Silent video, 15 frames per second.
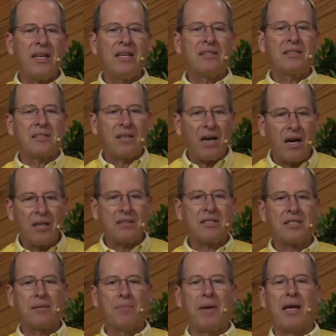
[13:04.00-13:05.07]
is
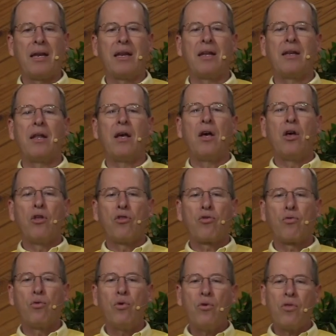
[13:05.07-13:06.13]
consummated
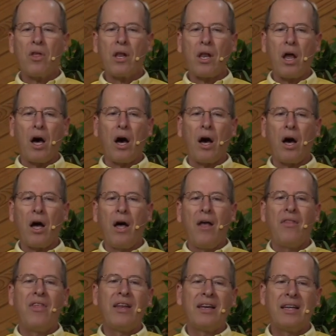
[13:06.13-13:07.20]
through the law
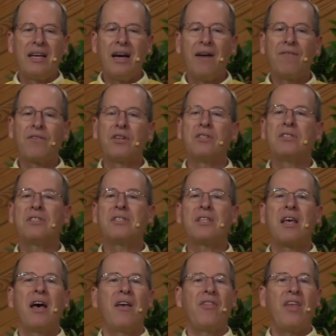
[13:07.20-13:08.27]
that governs
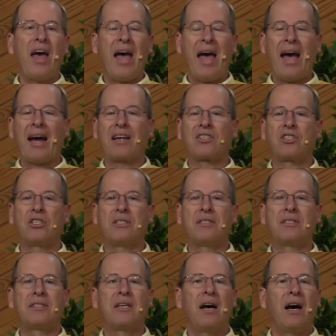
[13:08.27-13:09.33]
the actions
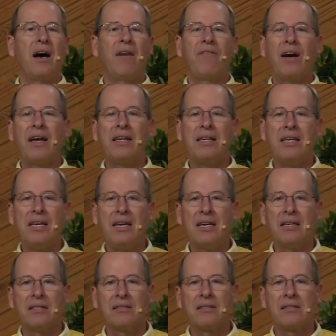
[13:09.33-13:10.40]
of
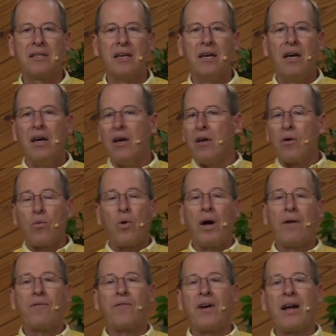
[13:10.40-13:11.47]
ideas. Quite
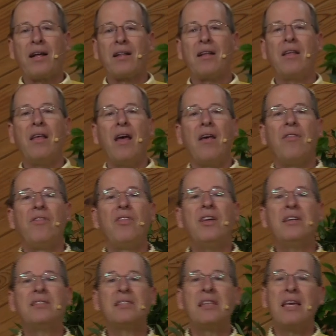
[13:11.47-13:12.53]
frankly,
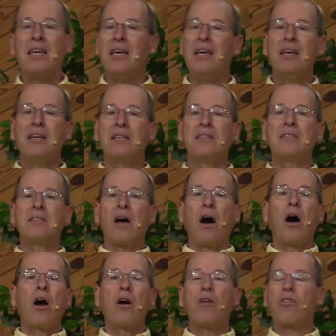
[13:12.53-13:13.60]
this is
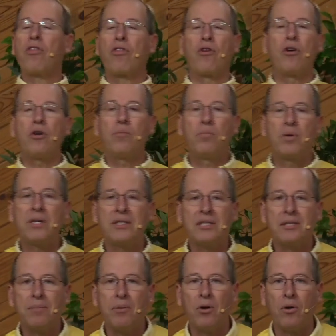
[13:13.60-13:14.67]
our third
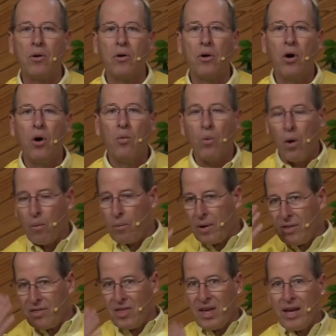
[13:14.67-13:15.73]
principle. What we
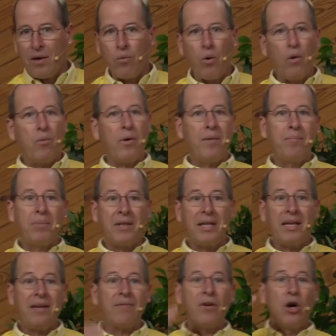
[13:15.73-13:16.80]
think, what we
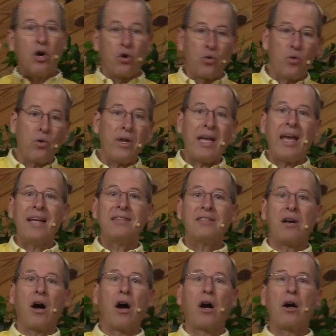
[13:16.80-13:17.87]
believe, creates
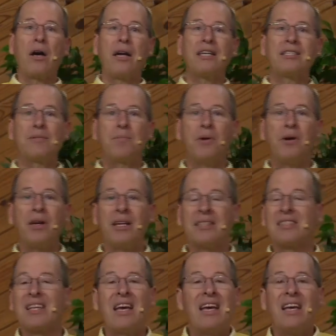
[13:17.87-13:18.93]
our
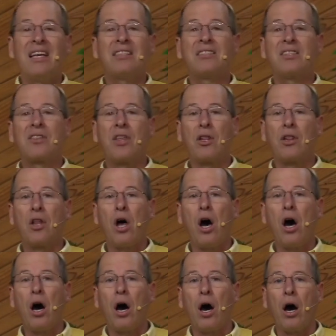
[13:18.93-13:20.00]
experience. It's the
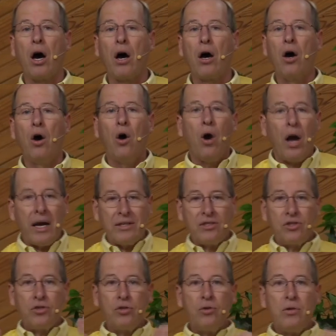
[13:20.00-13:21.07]
law. As
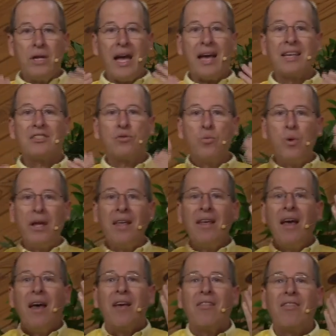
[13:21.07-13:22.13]
soon as we
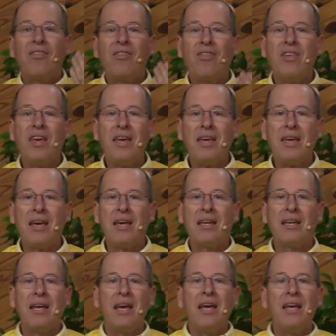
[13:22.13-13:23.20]
think it,
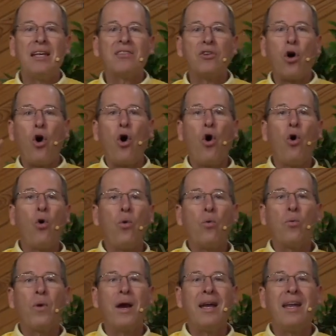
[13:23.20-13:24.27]
it's
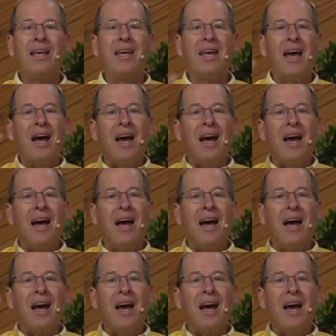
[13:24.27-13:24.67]
already